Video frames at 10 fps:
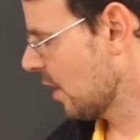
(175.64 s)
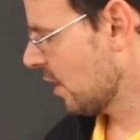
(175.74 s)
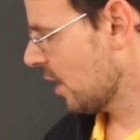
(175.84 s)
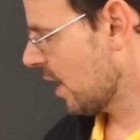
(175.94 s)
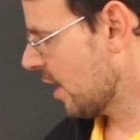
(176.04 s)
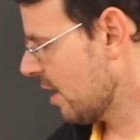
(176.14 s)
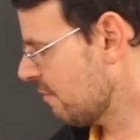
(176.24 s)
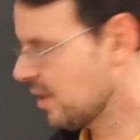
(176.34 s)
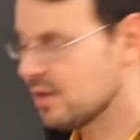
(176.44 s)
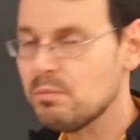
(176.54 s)
can
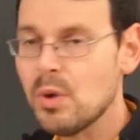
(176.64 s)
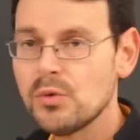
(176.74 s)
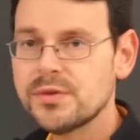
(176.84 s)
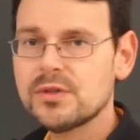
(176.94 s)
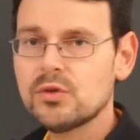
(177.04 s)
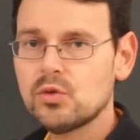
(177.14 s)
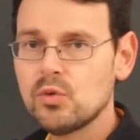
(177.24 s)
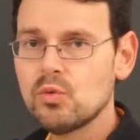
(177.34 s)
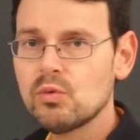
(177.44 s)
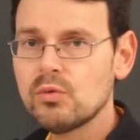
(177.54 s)
have at most
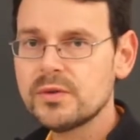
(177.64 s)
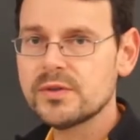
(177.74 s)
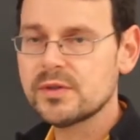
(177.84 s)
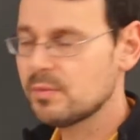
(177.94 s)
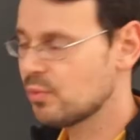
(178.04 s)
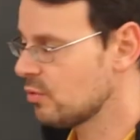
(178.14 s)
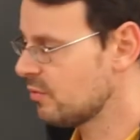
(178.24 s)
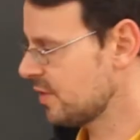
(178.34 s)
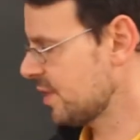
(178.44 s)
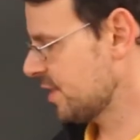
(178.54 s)
two roots. The proof
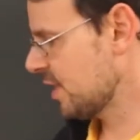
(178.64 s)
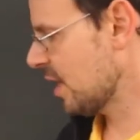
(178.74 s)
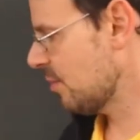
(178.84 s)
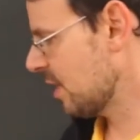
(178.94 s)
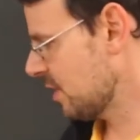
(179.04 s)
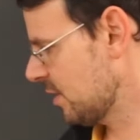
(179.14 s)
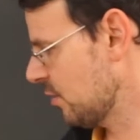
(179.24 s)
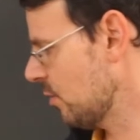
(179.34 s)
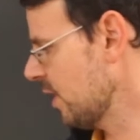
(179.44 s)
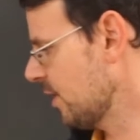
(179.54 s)
is the same as in the
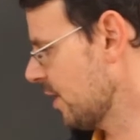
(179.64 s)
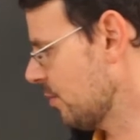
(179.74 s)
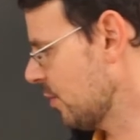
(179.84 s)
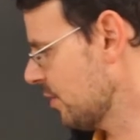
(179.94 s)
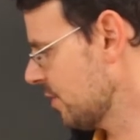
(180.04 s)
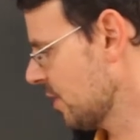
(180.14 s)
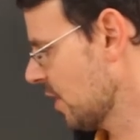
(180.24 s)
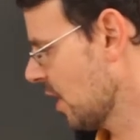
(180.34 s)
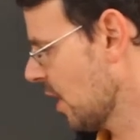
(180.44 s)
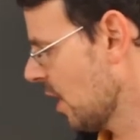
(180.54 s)
real numbers.
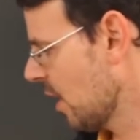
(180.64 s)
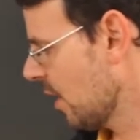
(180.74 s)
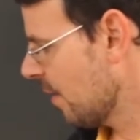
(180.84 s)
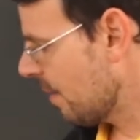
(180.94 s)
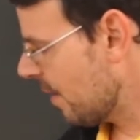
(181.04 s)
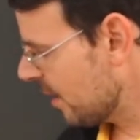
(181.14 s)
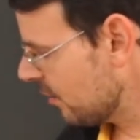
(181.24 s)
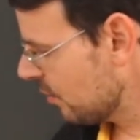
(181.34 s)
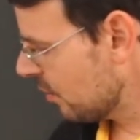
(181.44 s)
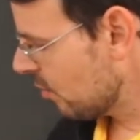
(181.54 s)
Then
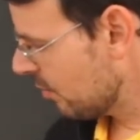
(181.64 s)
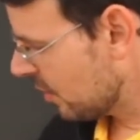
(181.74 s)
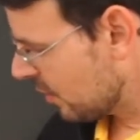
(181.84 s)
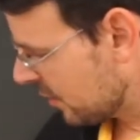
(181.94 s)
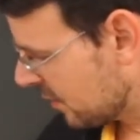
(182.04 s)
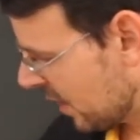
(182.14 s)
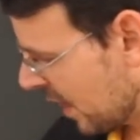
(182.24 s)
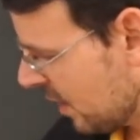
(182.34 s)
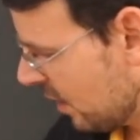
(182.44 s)
you know, because any